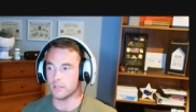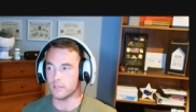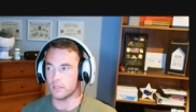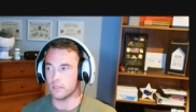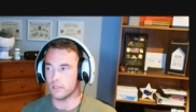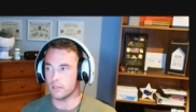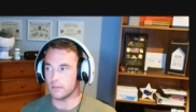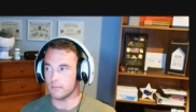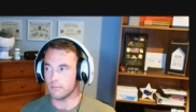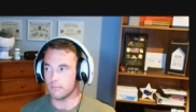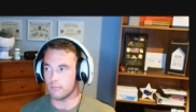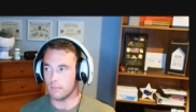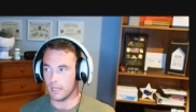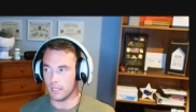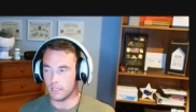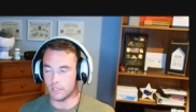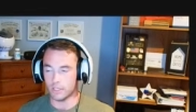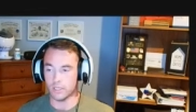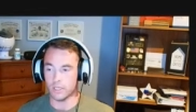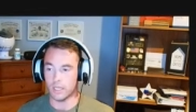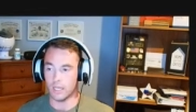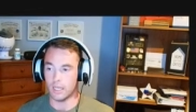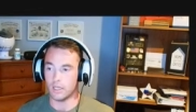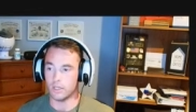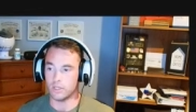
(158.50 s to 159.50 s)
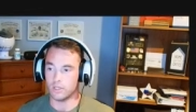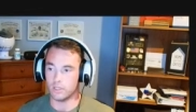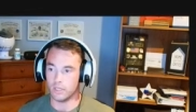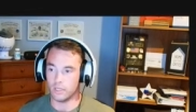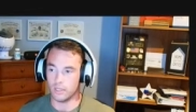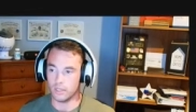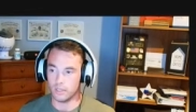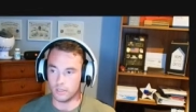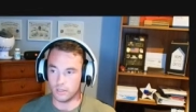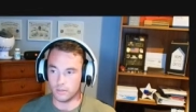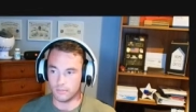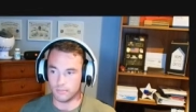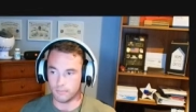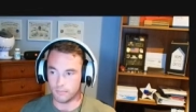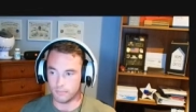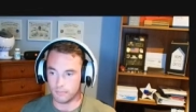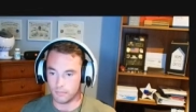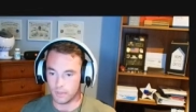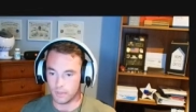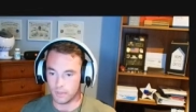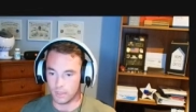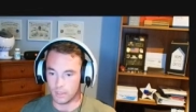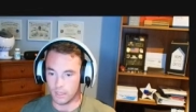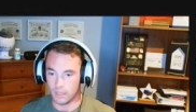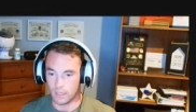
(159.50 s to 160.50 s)
an honest
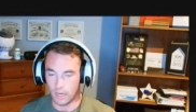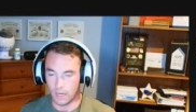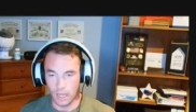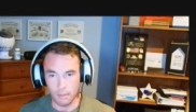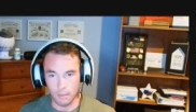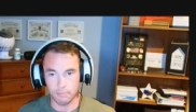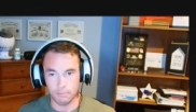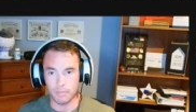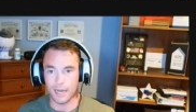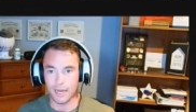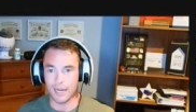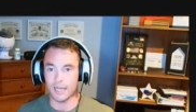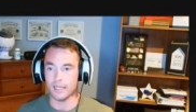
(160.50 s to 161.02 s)
education,